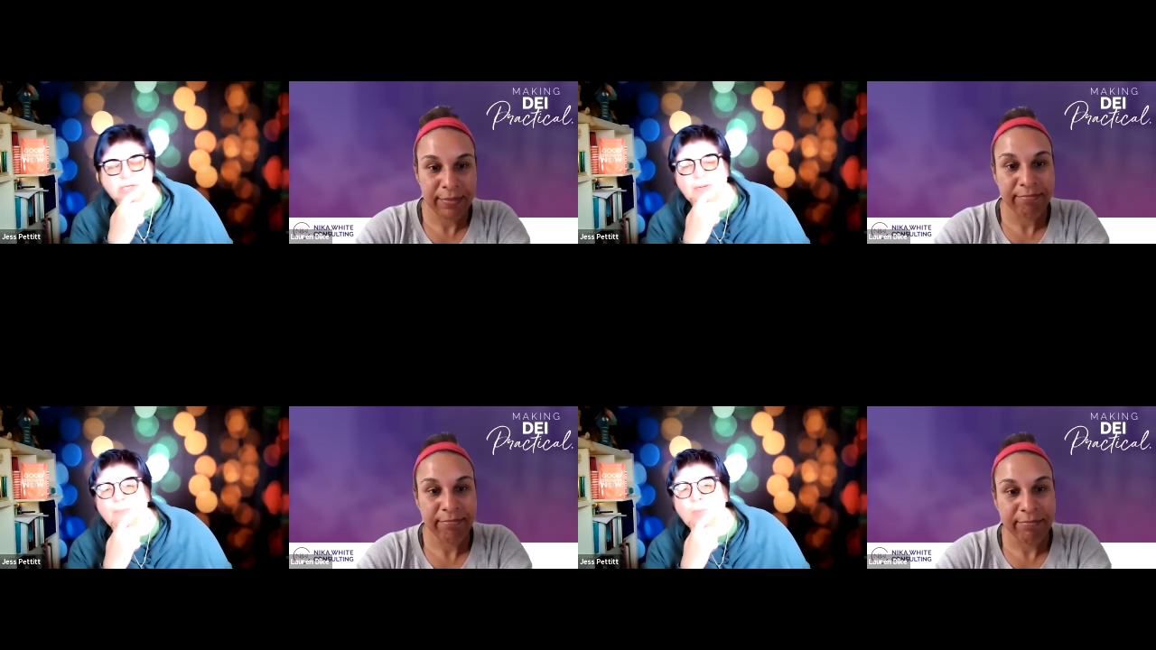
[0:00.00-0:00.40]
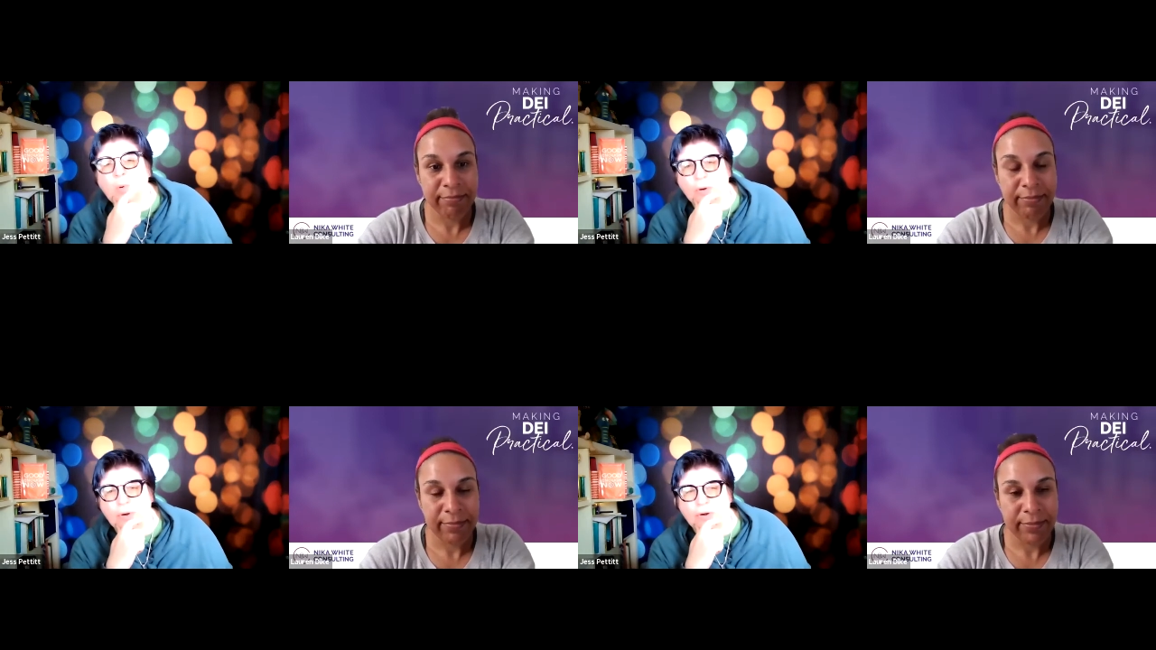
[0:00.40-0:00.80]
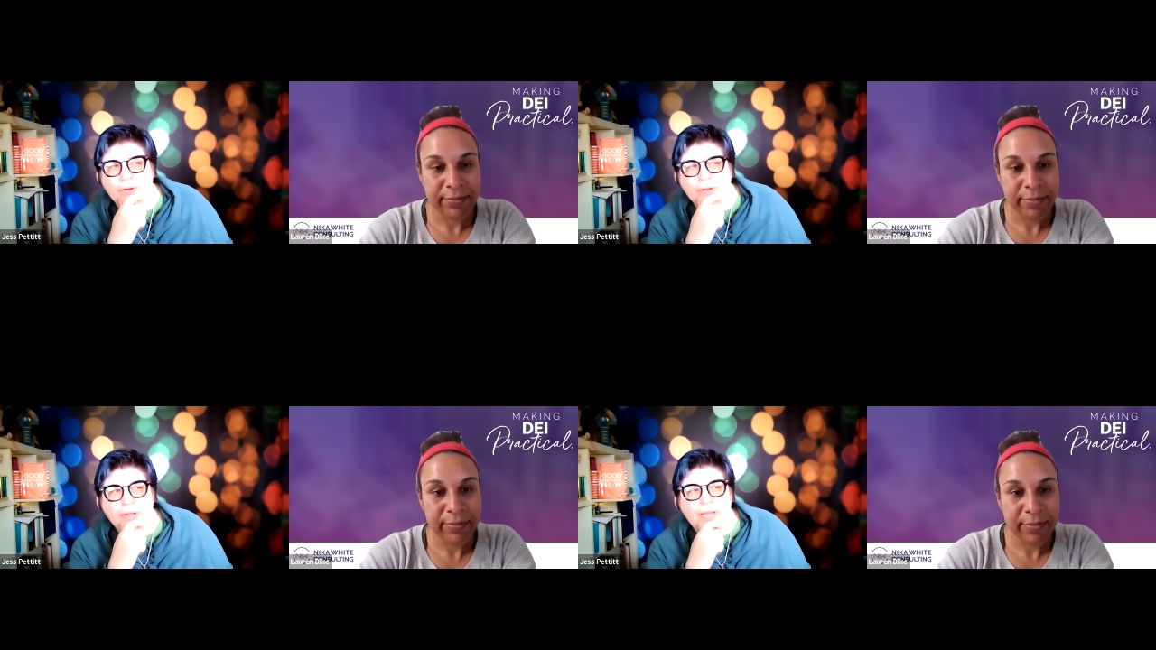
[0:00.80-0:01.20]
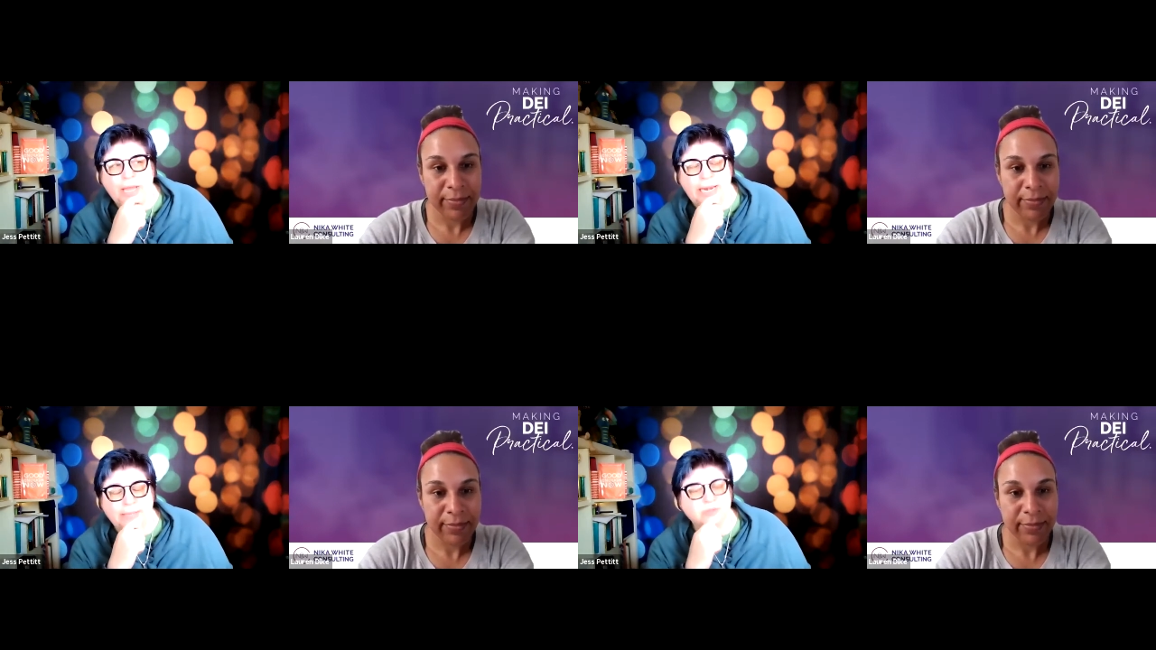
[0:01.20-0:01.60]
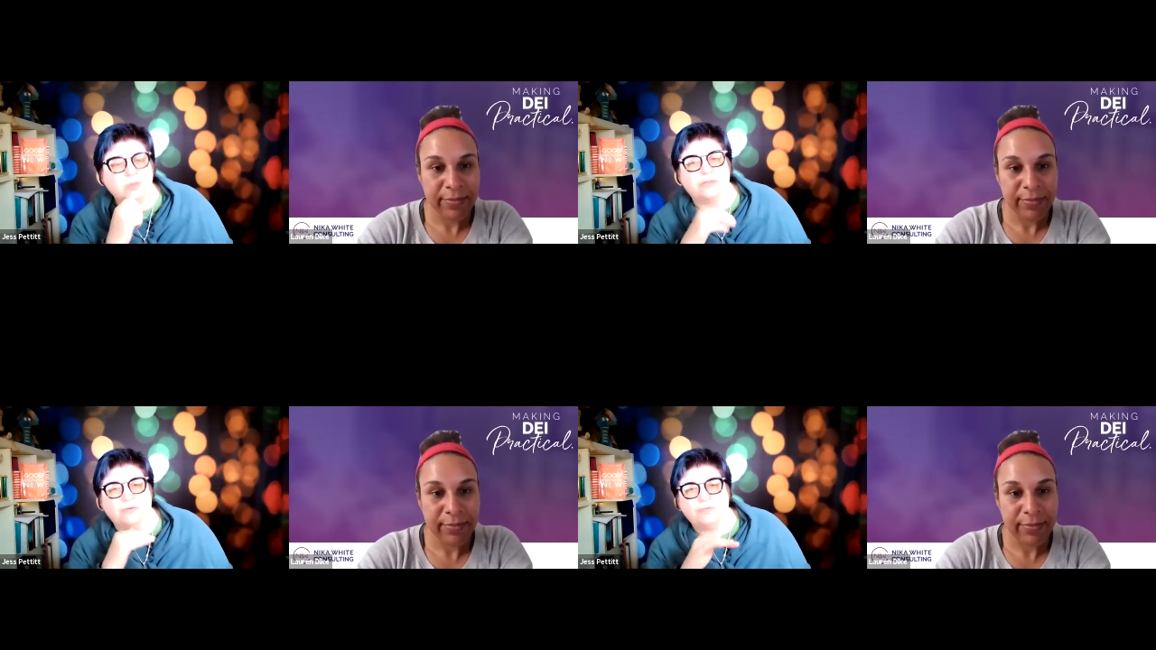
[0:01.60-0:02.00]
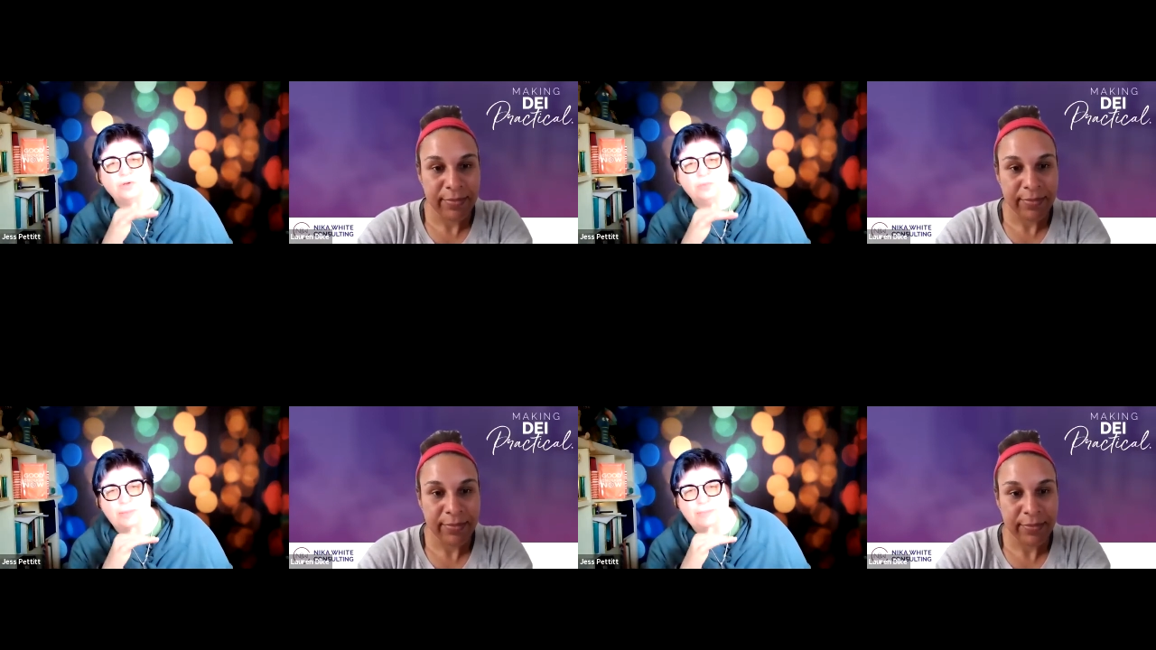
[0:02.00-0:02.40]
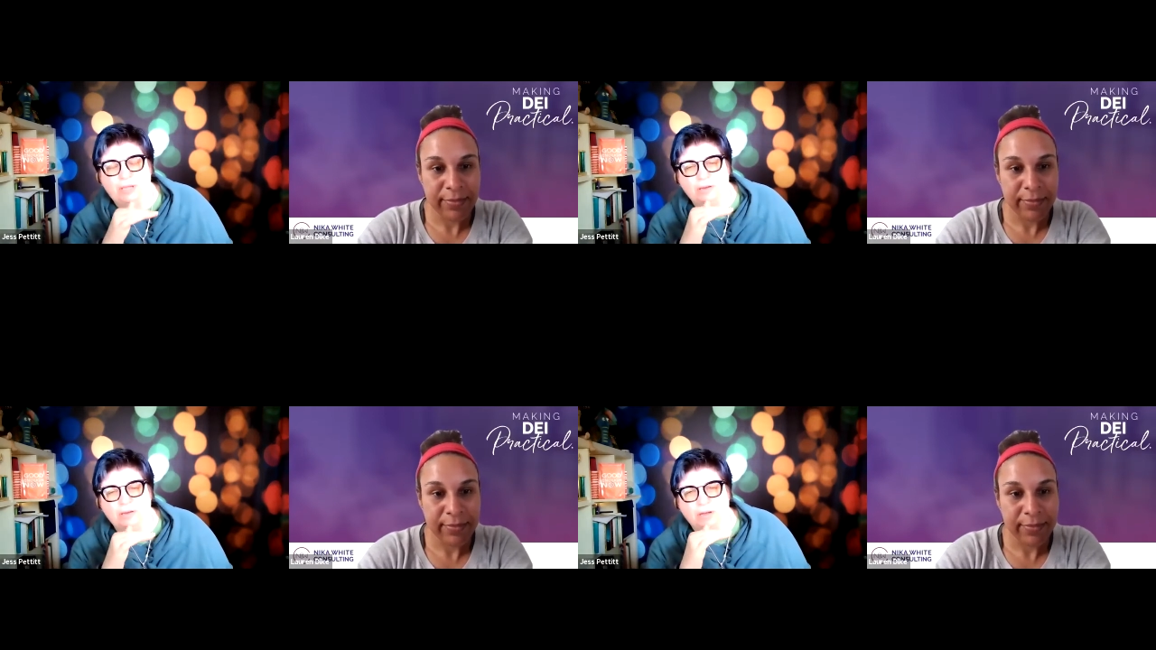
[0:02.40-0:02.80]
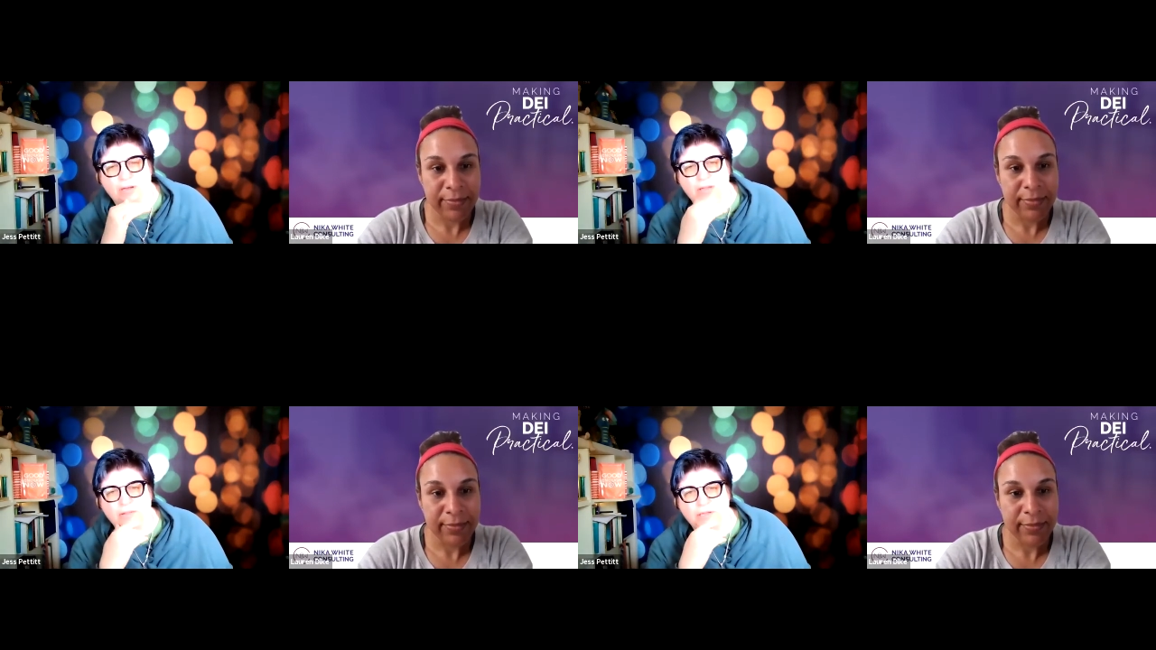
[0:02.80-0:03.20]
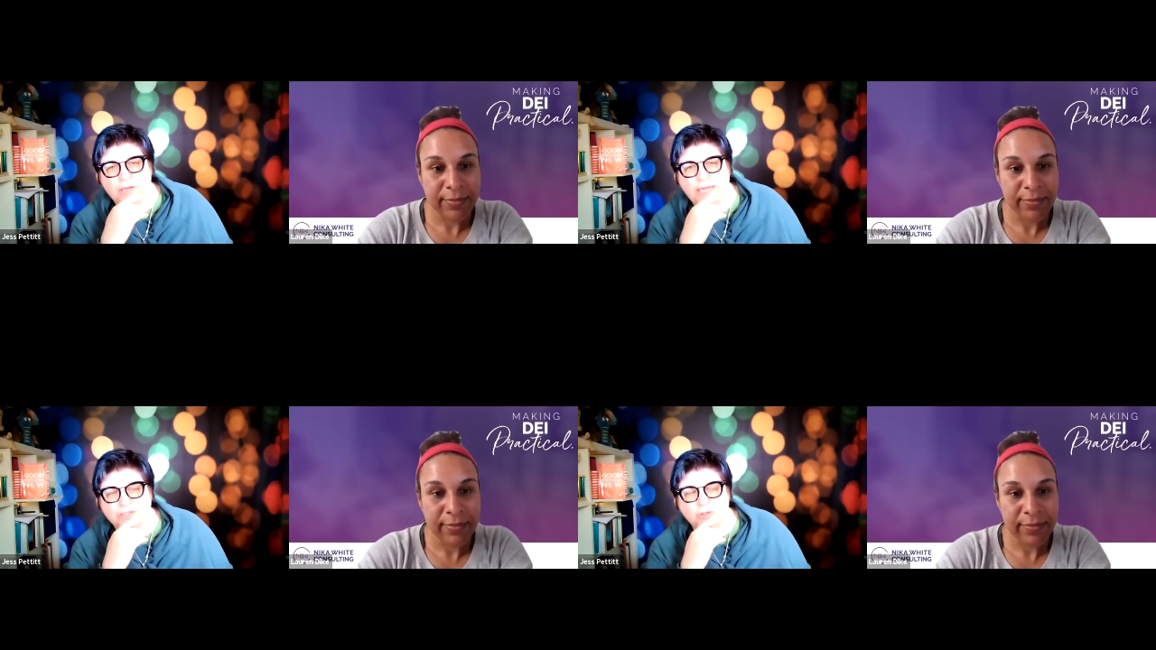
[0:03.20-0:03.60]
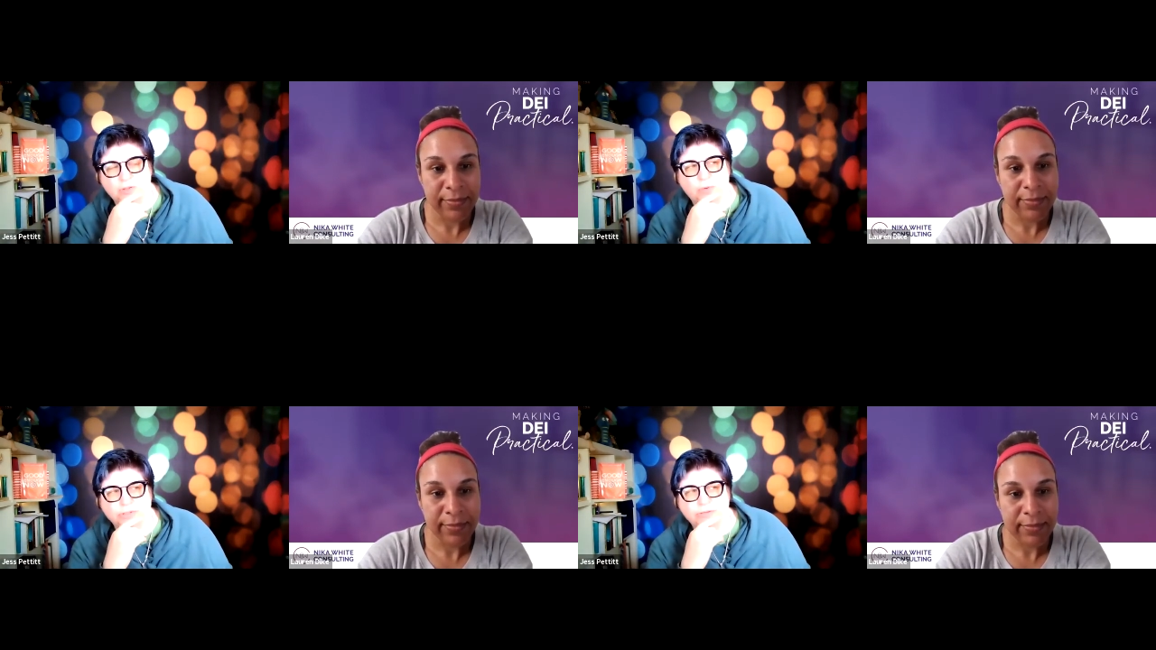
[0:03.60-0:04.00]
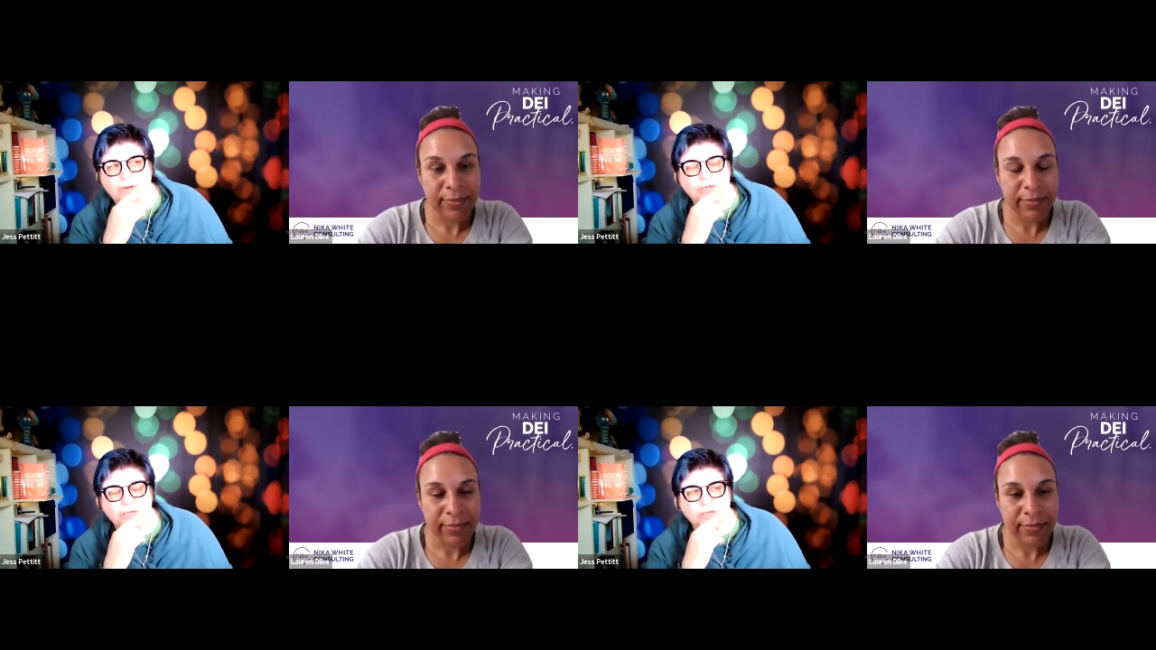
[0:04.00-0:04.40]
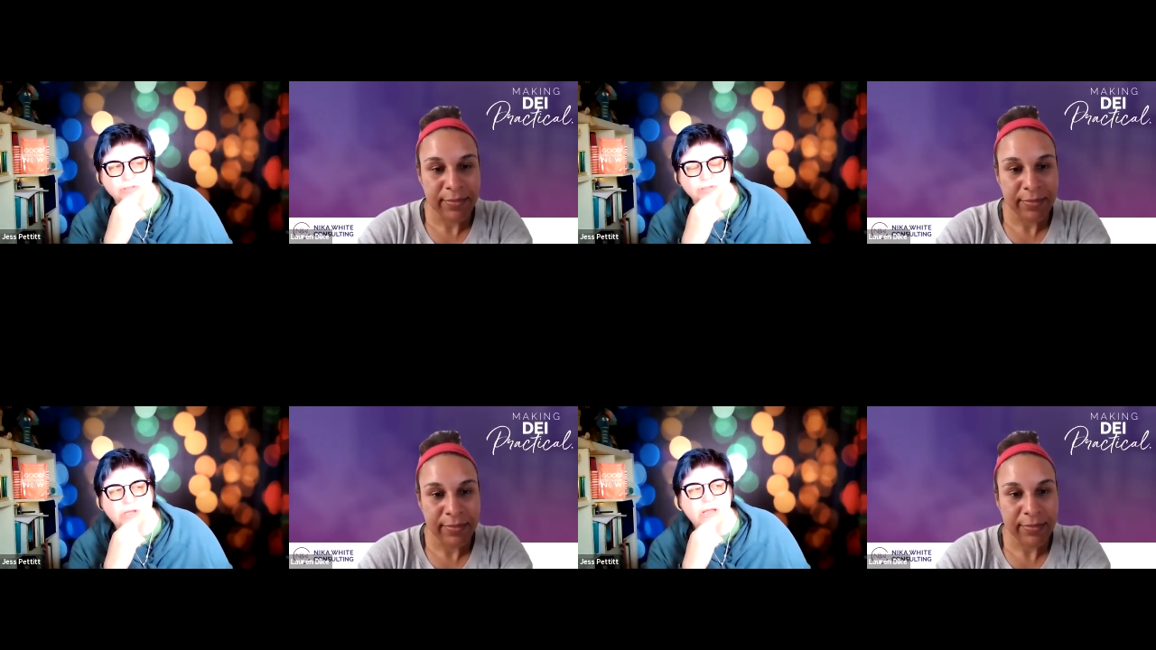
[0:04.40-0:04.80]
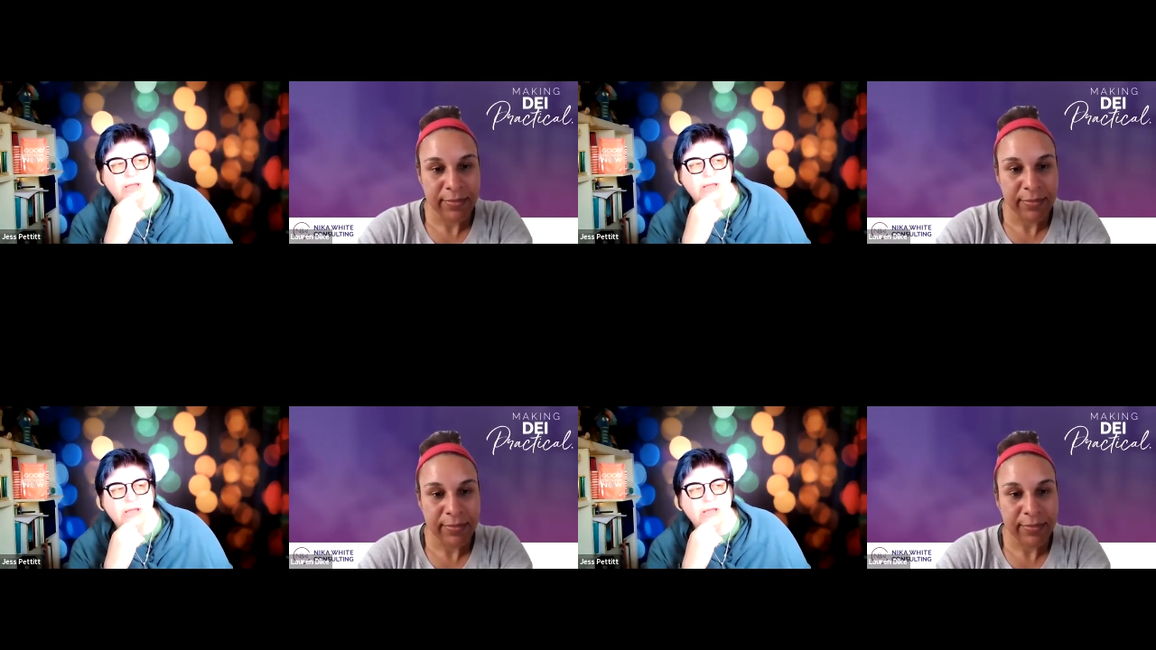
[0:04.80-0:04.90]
Speaker 1: on a board and I was one of the few women on the National Board of Directors.